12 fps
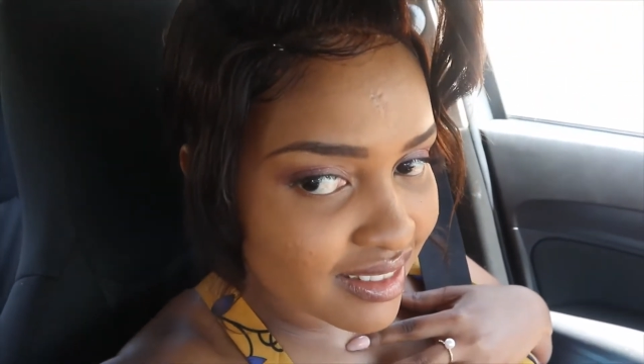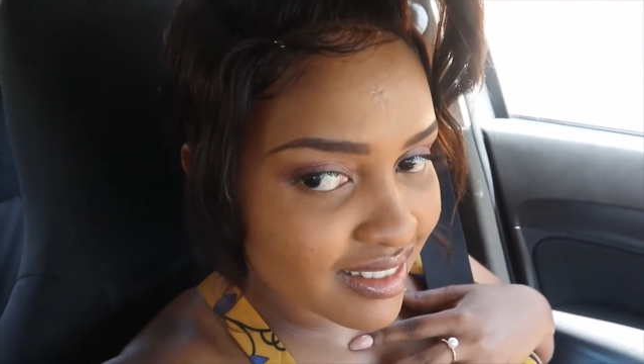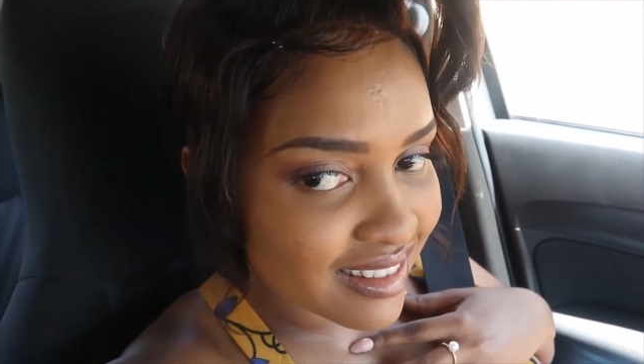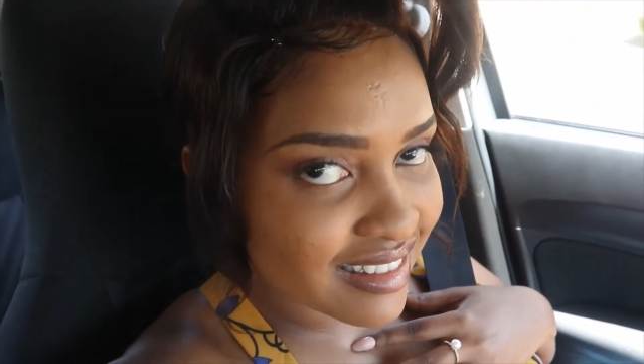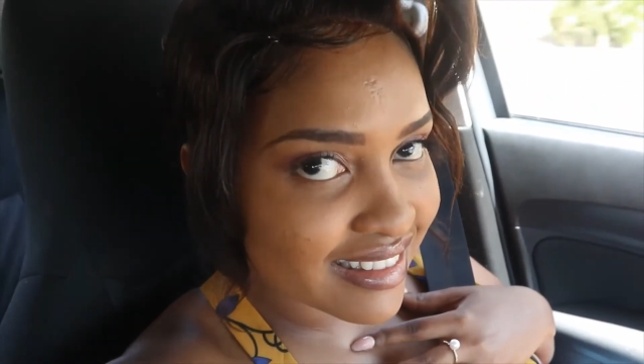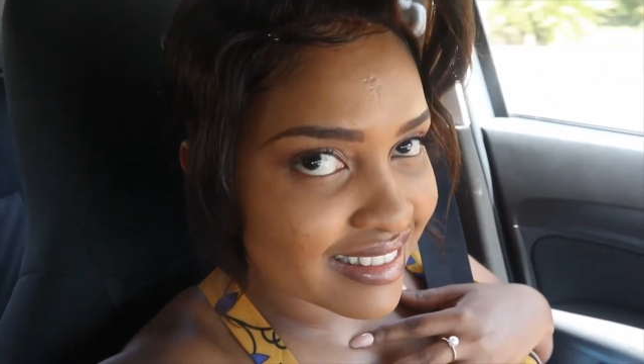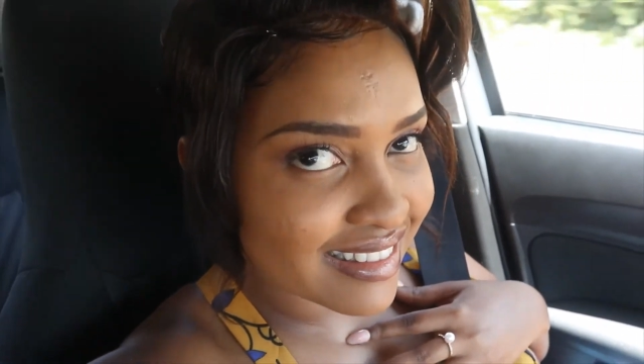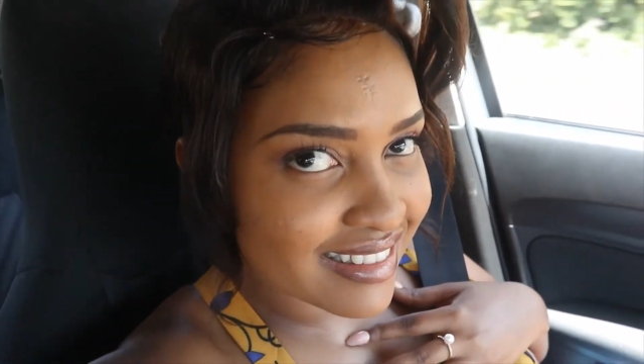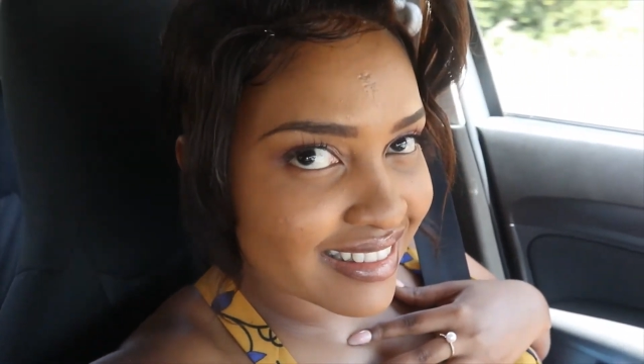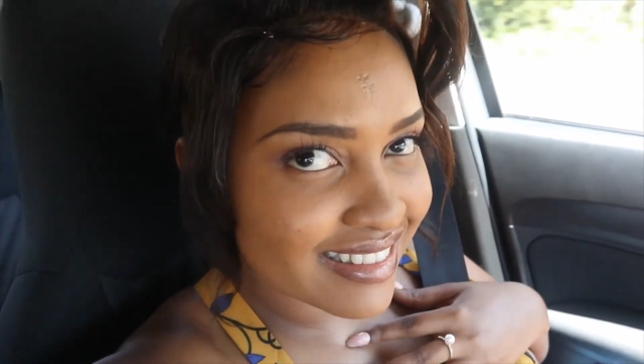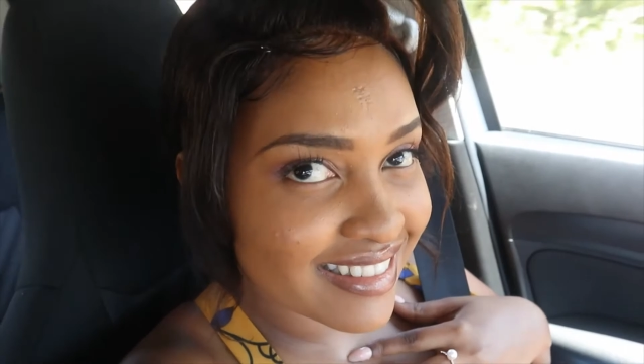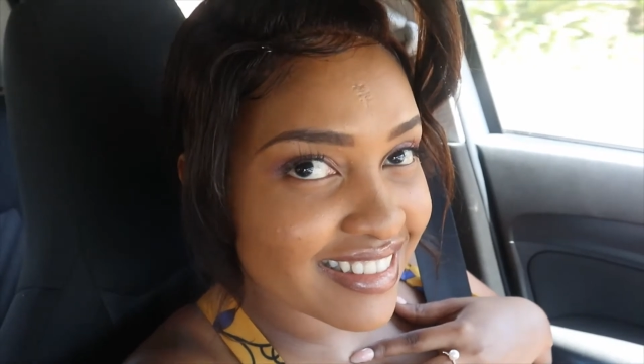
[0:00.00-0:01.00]

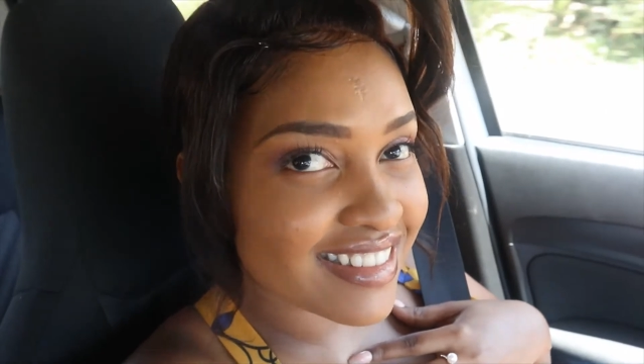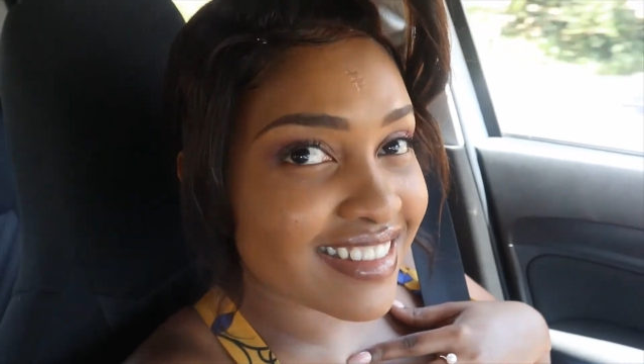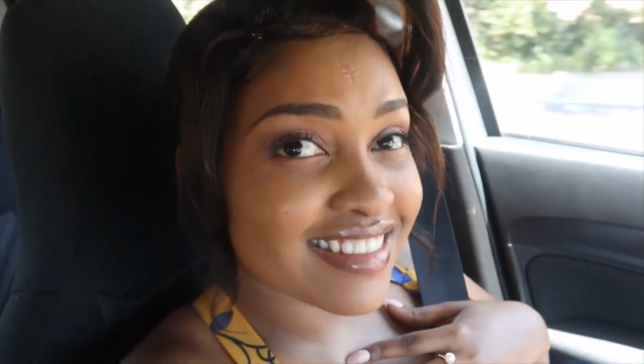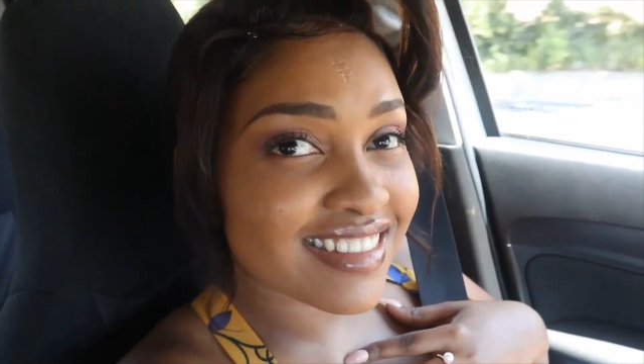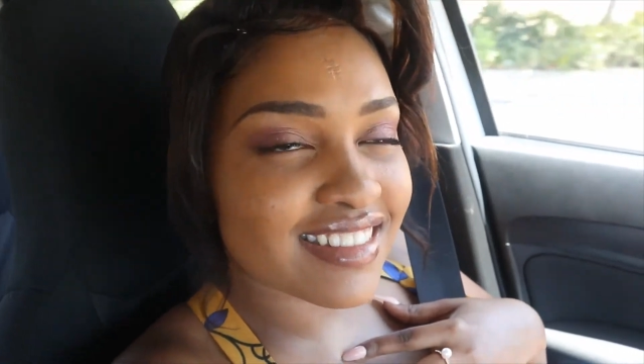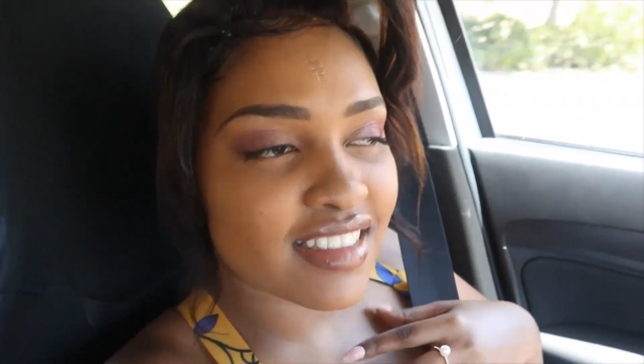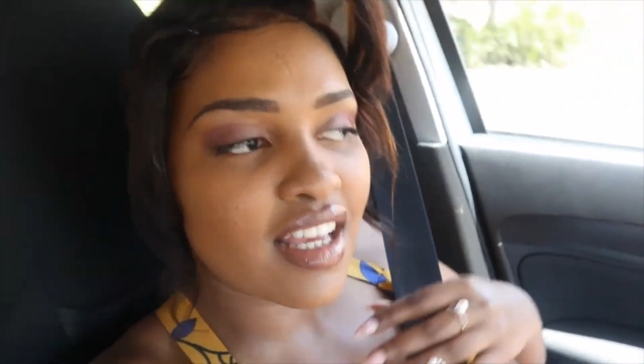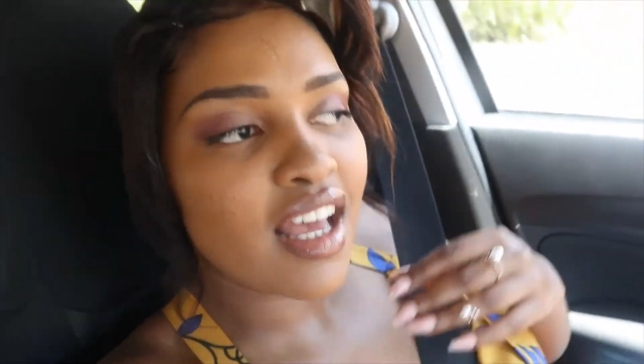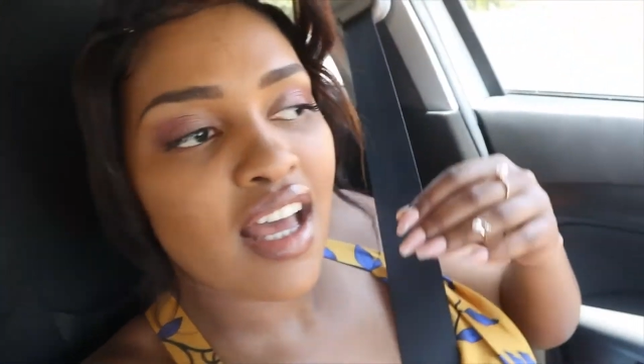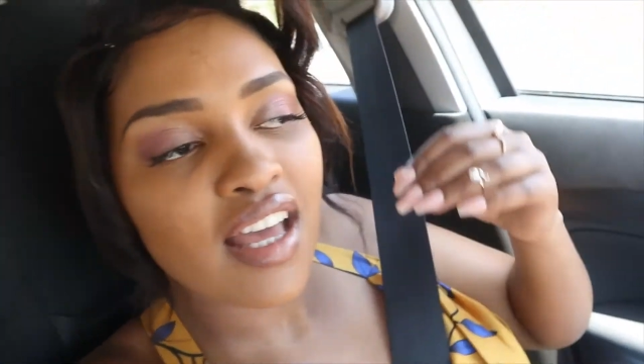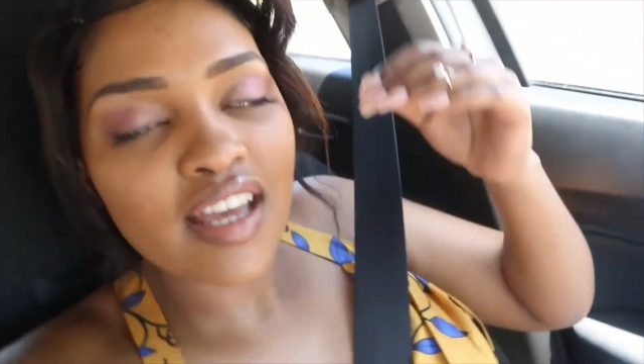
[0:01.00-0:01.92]
and yeah, so